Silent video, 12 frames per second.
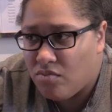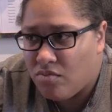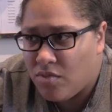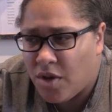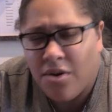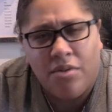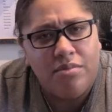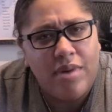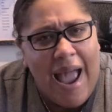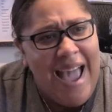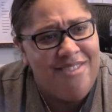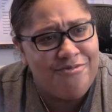You don't
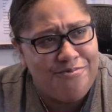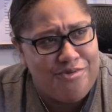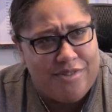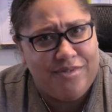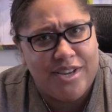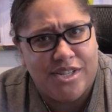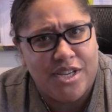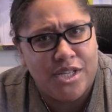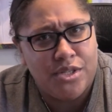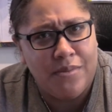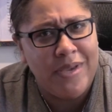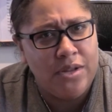have privilege
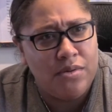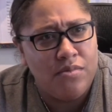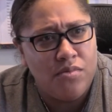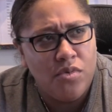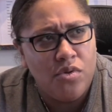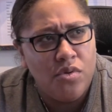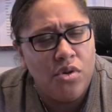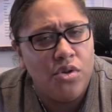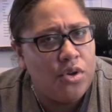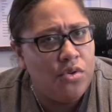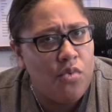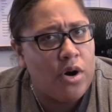because,
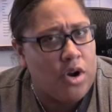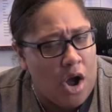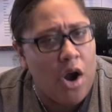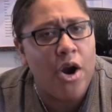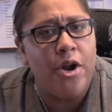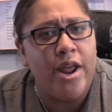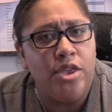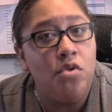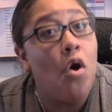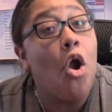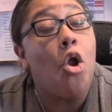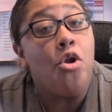you work hard and
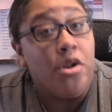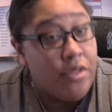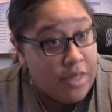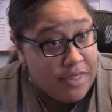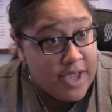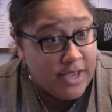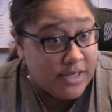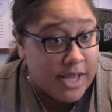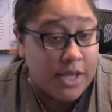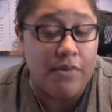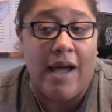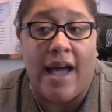you earn the things
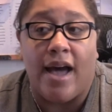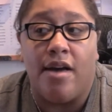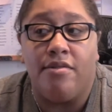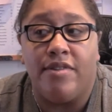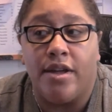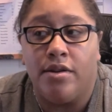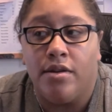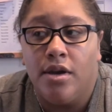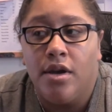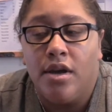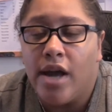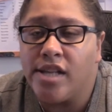that you have, and
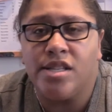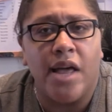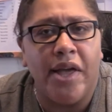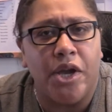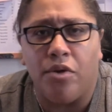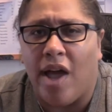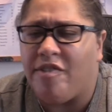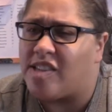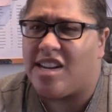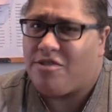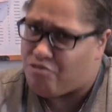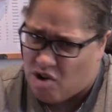it's not like your life
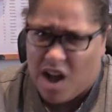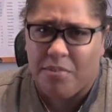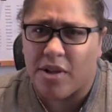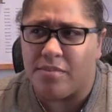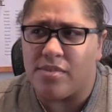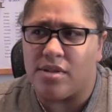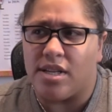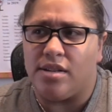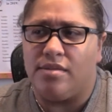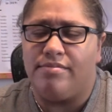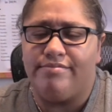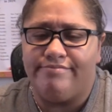doesn't have problems. And